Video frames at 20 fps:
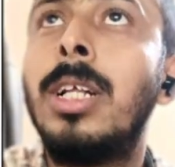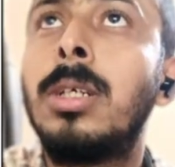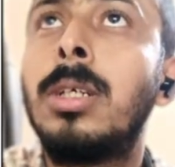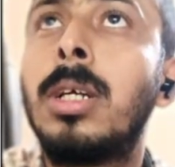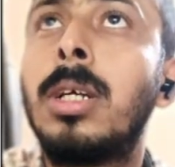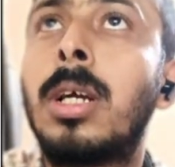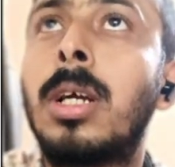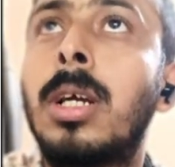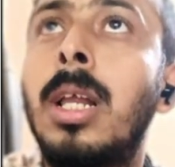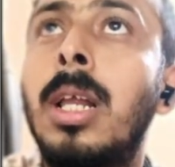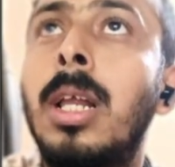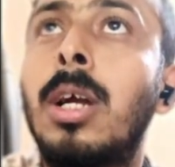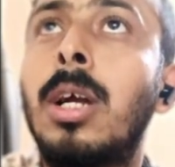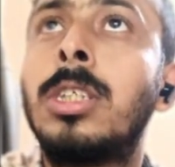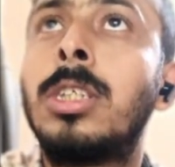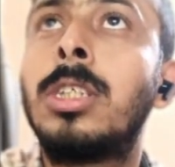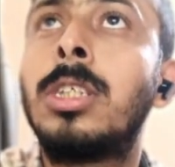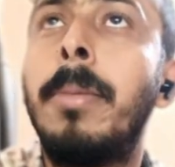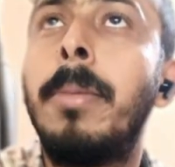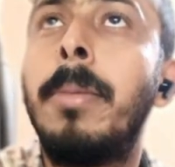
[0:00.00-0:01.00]
So we'll
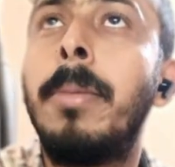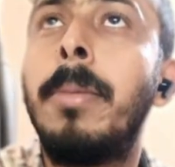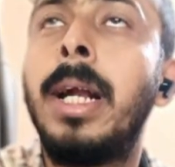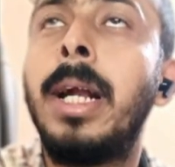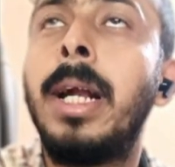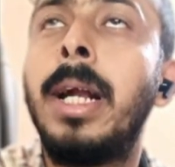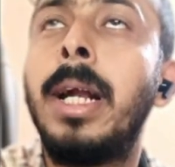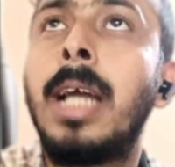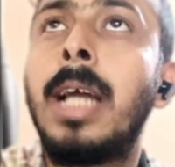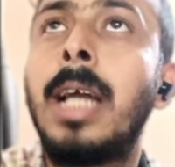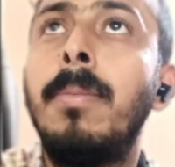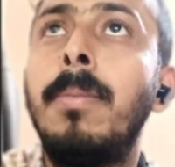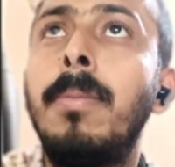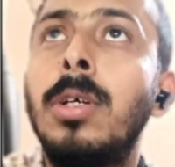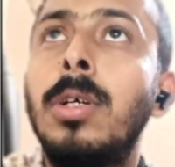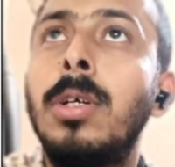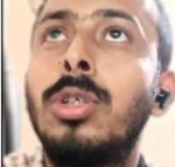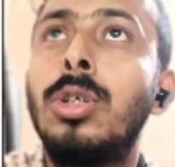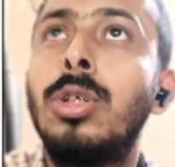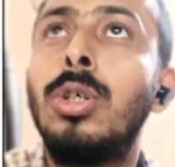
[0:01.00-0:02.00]
click on subnet
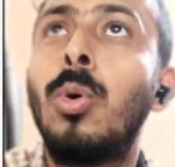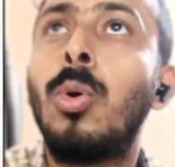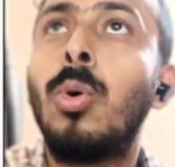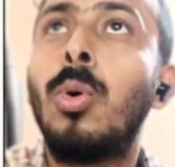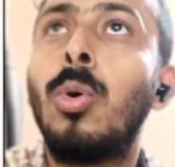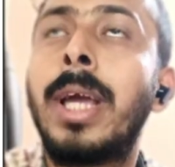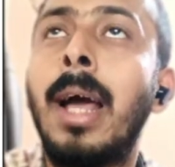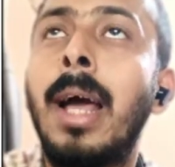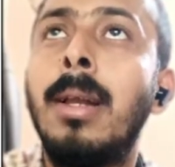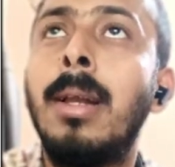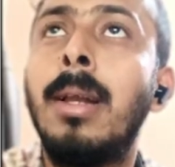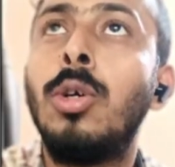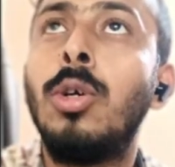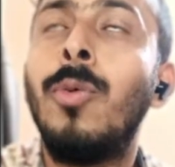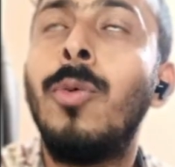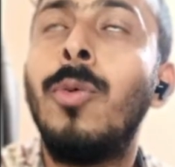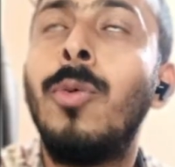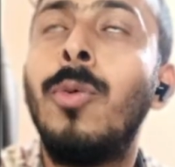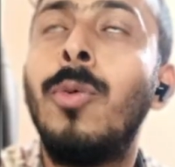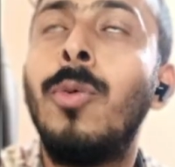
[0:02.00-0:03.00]
tab. So you
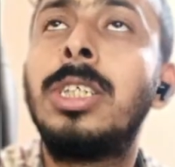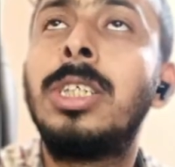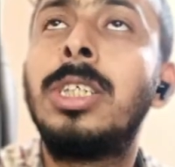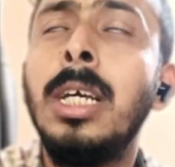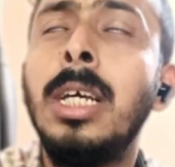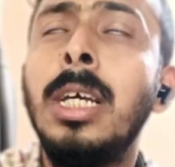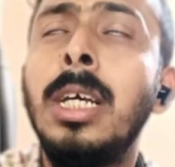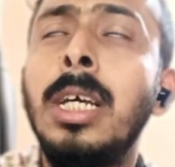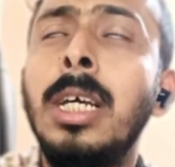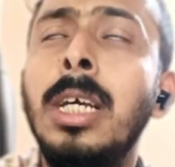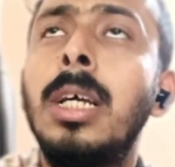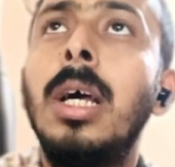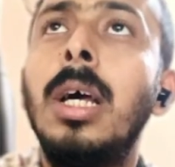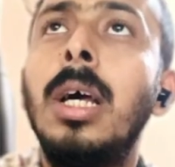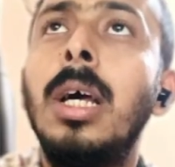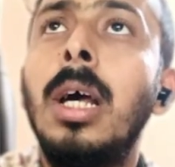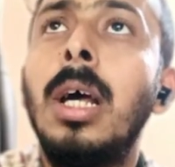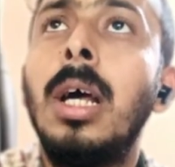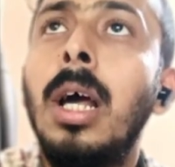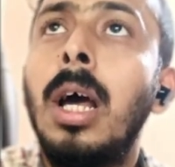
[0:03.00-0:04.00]
will see
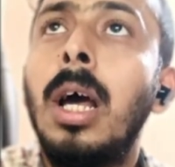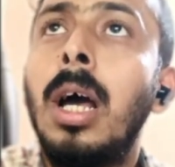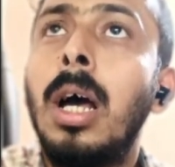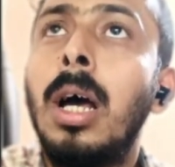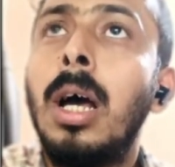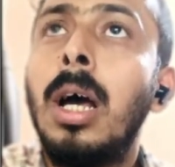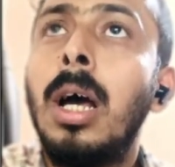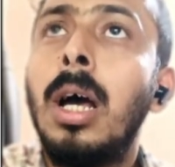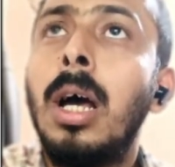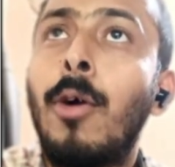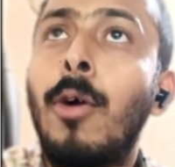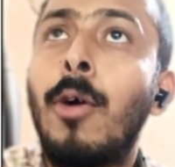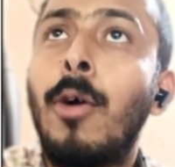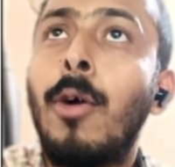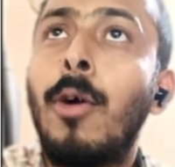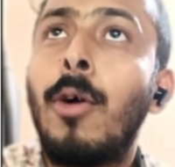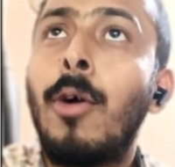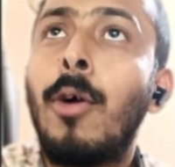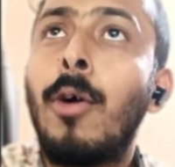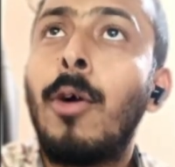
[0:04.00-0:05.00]

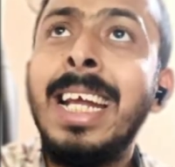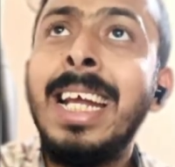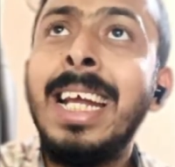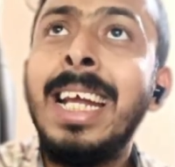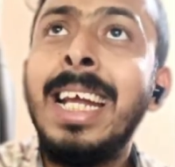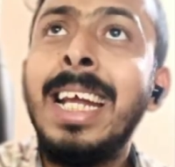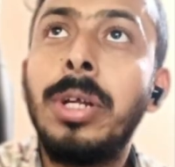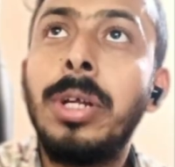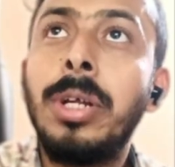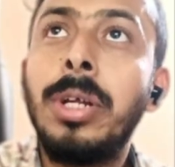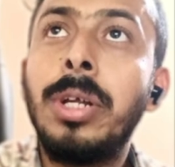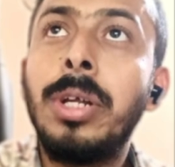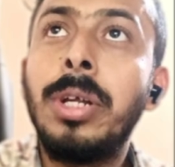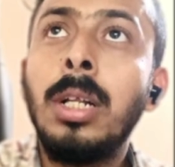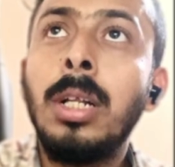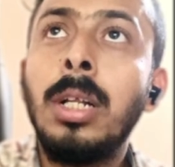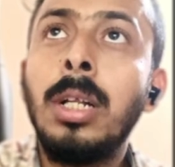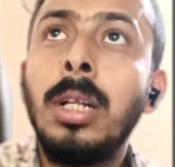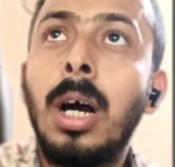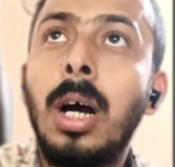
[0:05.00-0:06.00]
for each
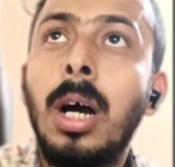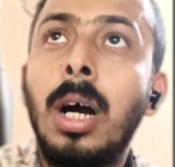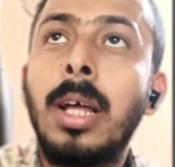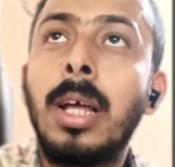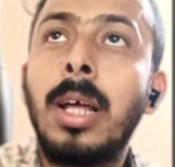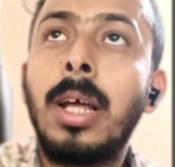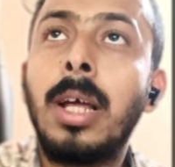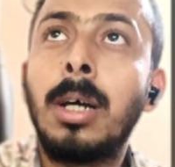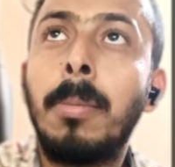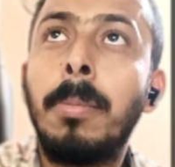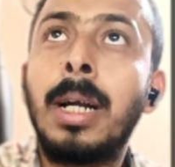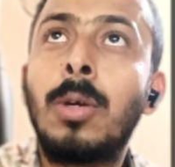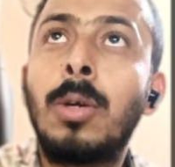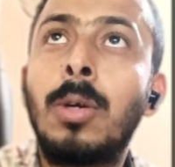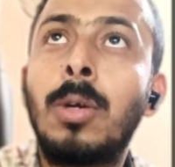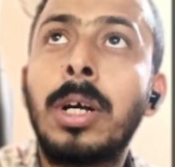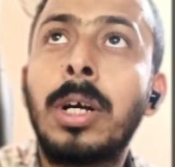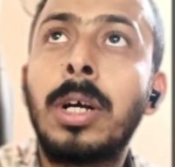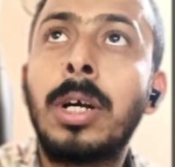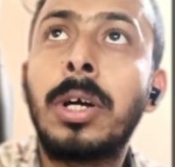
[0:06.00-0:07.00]
region there is
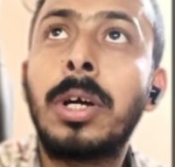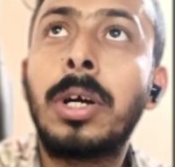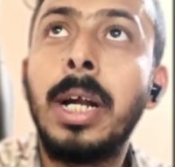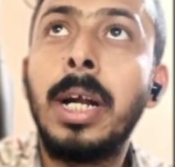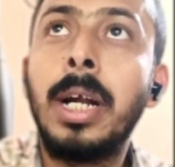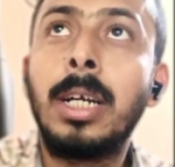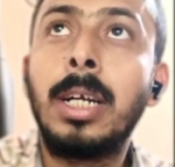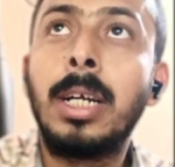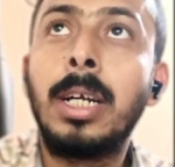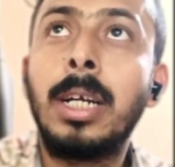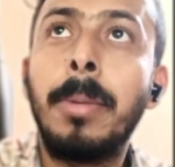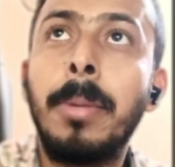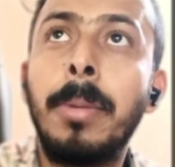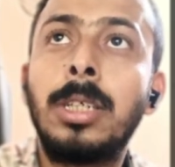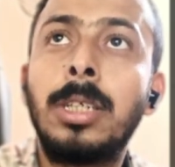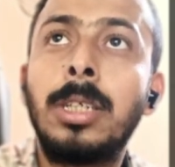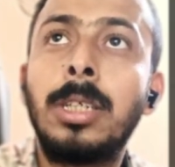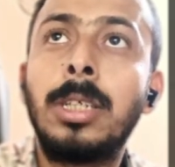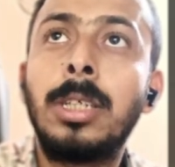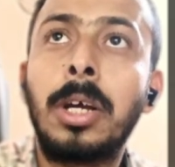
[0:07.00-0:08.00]
a subnetwork created.
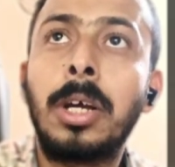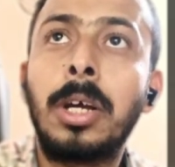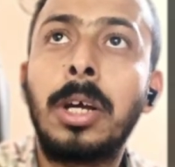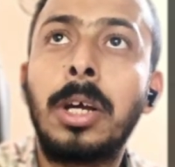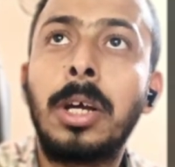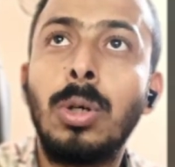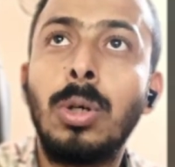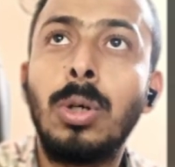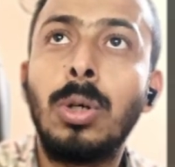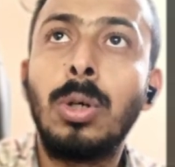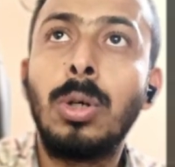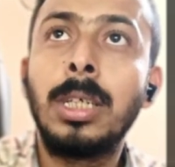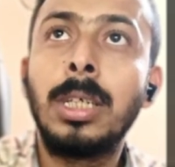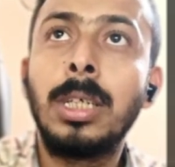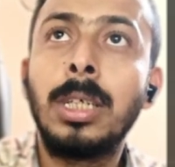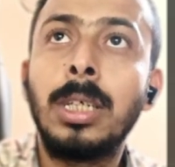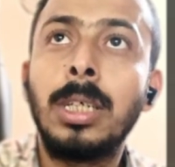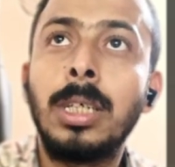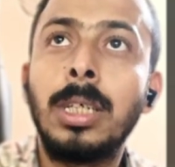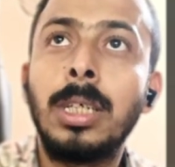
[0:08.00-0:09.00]
Subnets are created. So
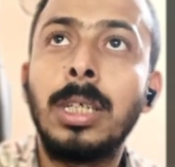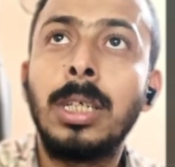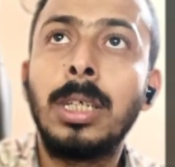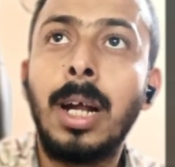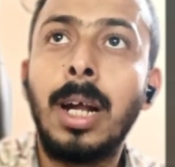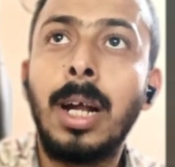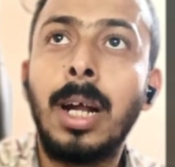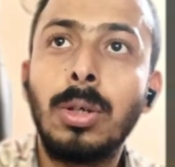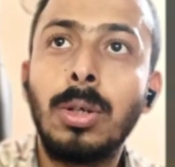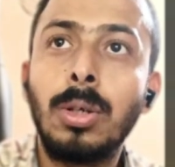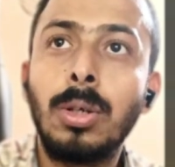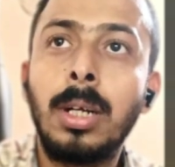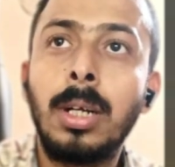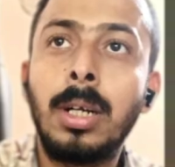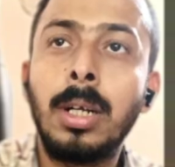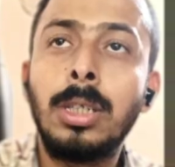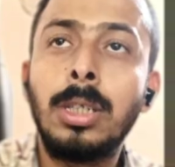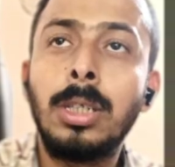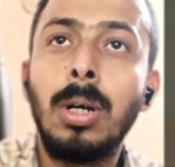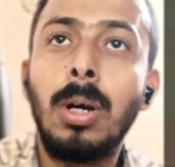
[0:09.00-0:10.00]
you can see that.
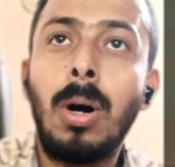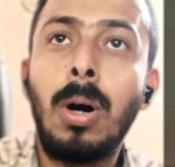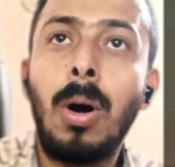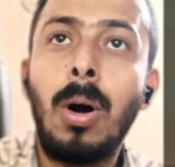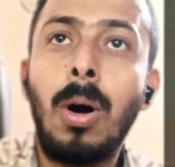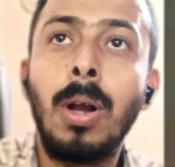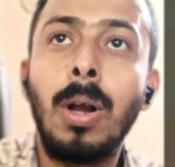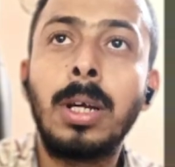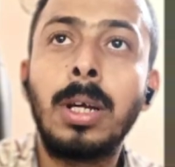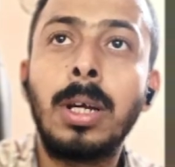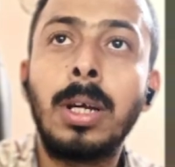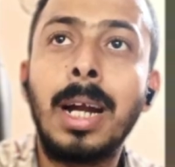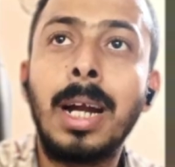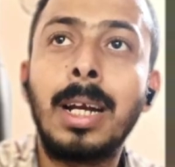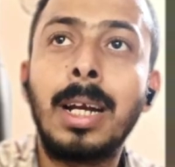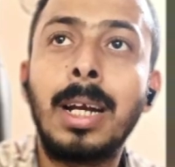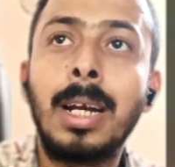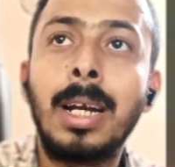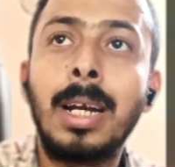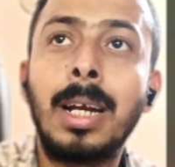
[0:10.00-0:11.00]
So it is
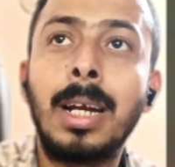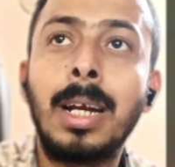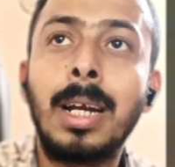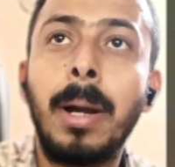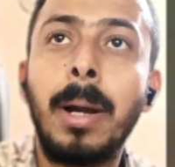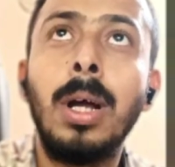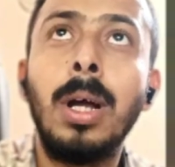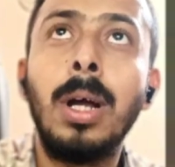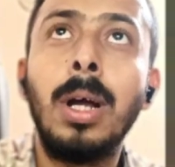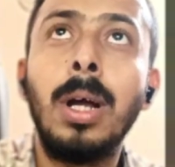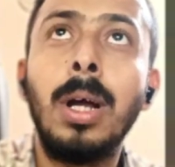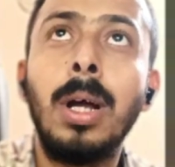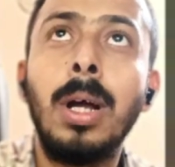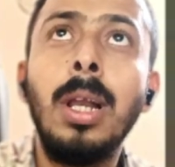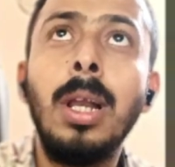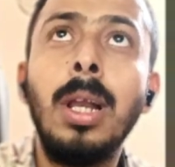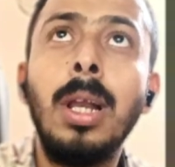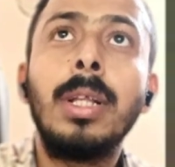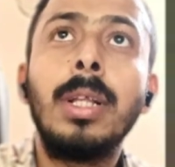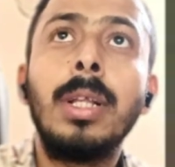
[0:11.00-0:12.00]
all created by
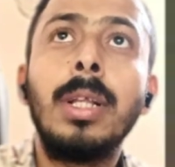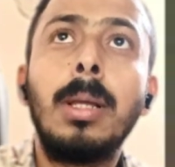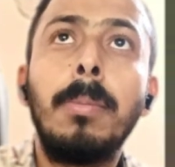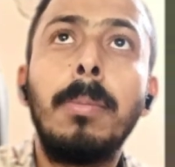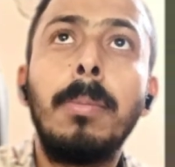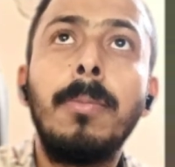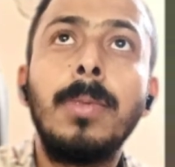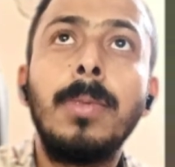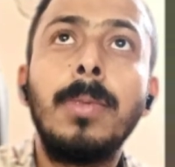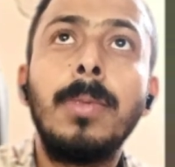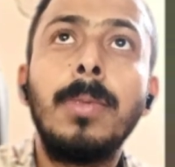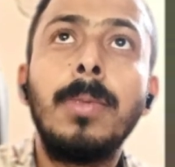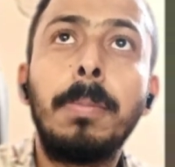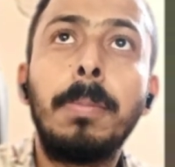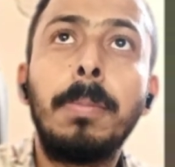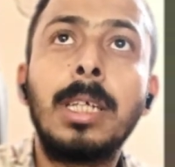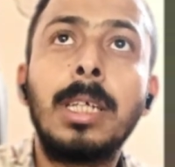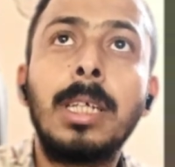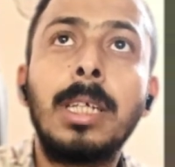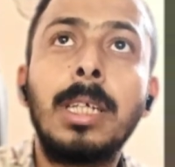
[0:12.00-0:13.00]
Google with
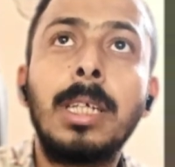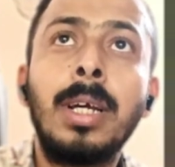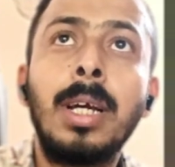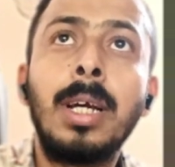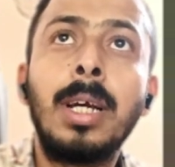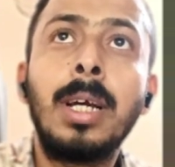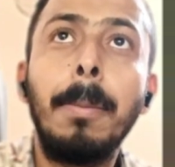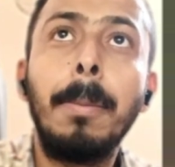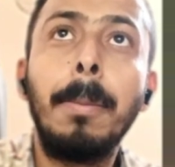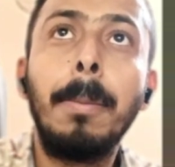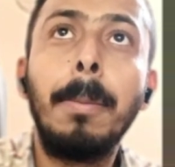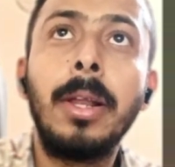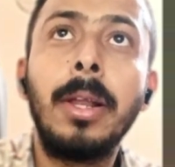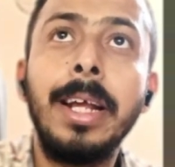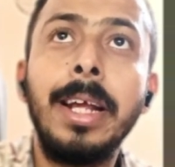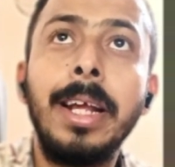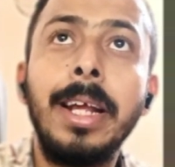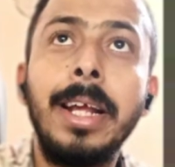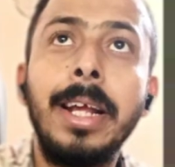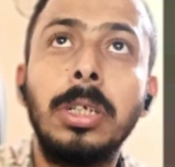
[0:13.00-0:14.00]
specific
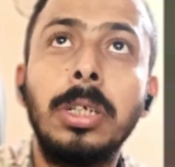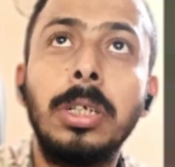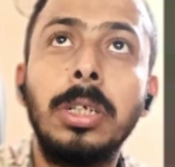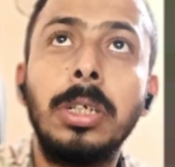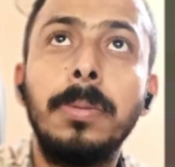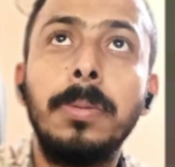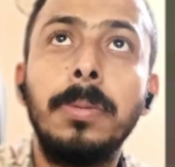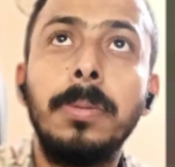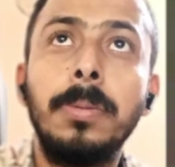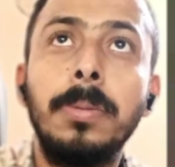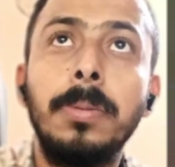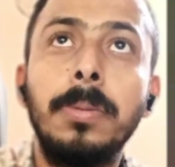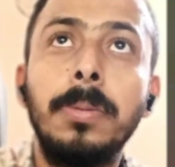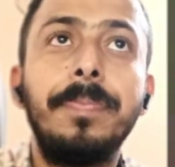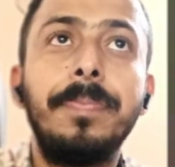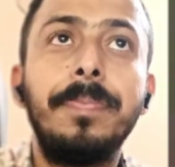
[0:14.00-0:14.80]
IP ranges.